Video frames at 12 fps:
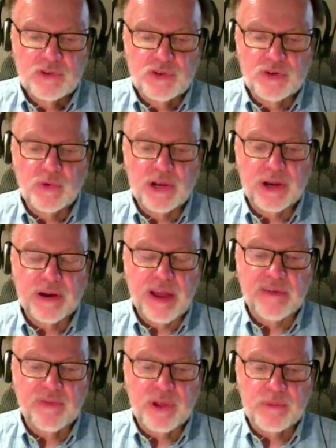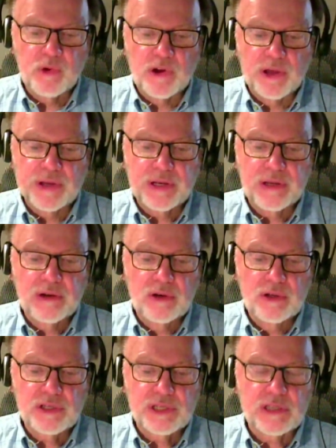to where everyone
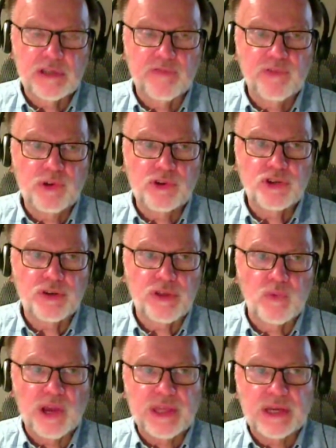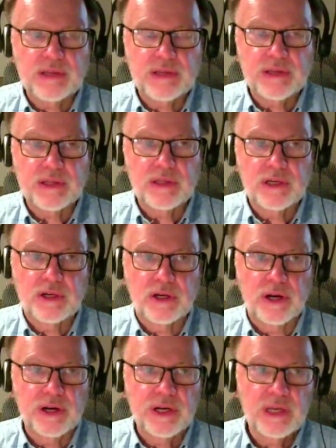looks at the future the way they did at the
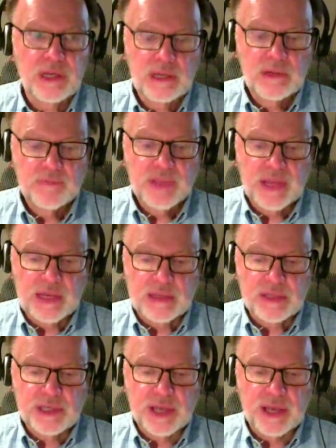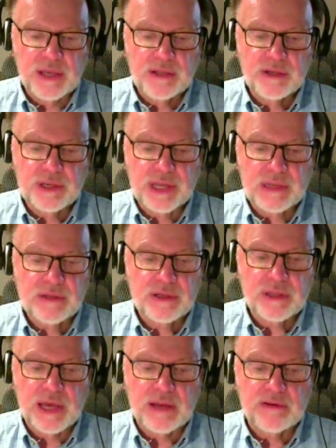GERD, and say, to get
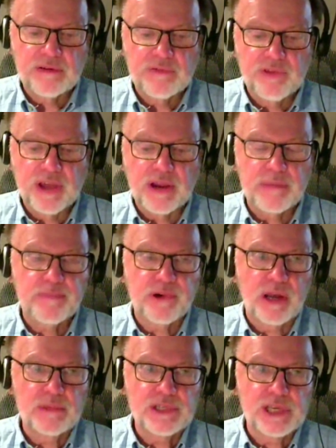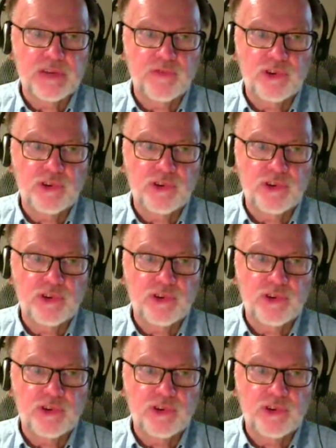to that very promising